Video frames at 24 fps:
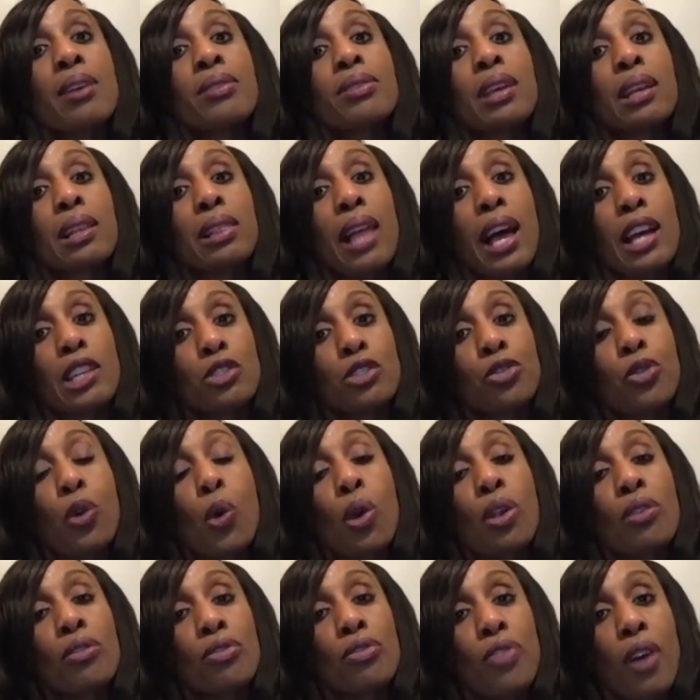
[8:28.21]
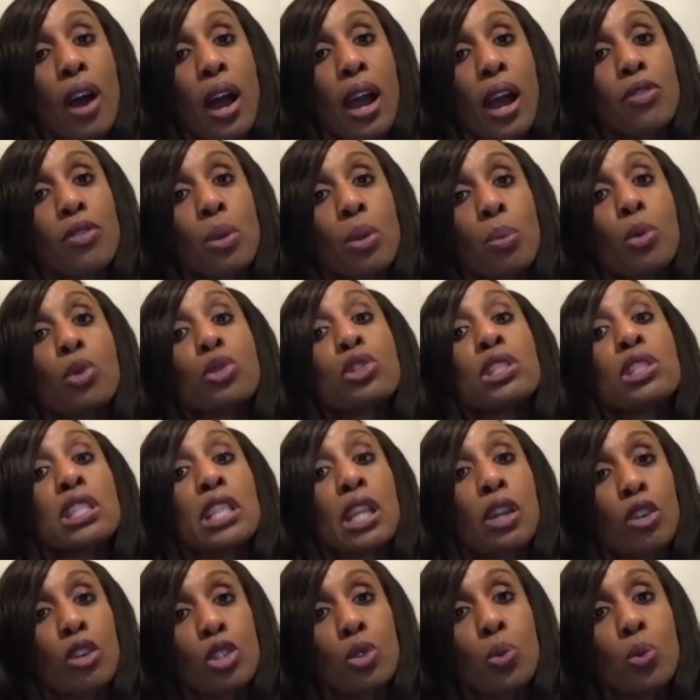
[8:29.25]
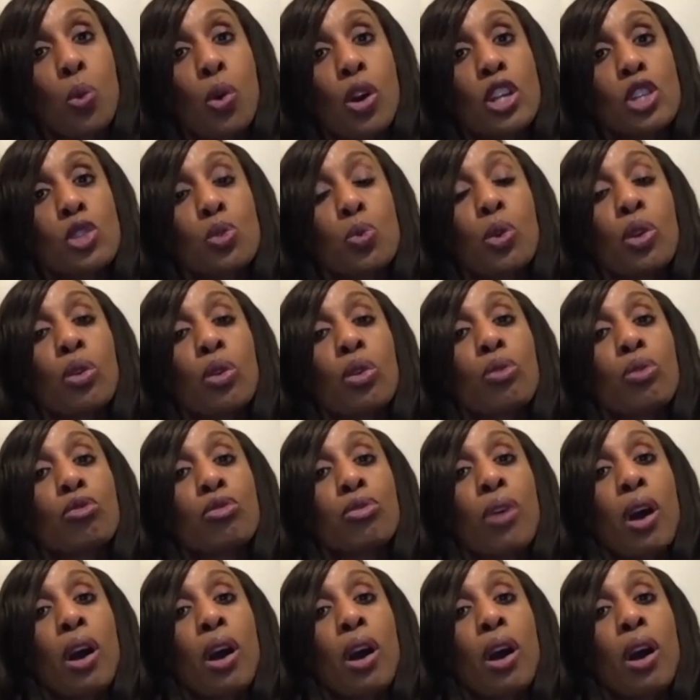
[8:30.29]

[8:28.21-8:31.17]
The class 4 and 5, the most serious ones, will